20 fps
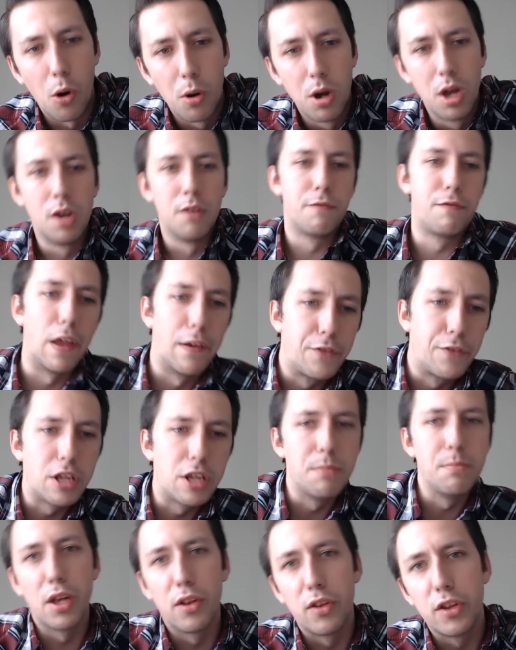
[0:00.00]
50
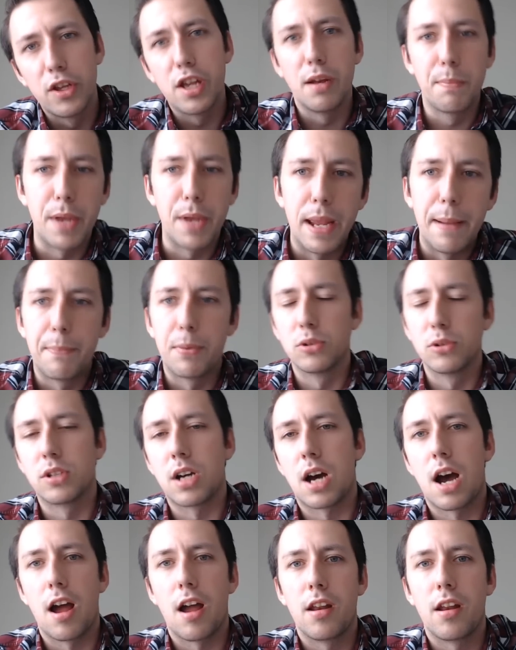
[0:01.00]
million people
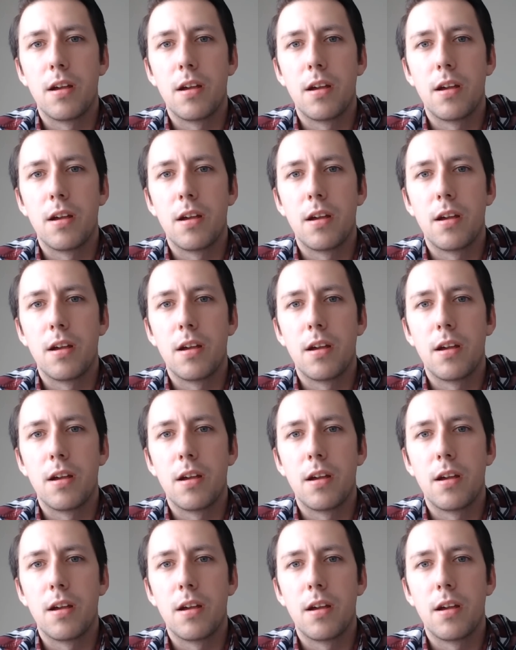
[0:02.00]
died.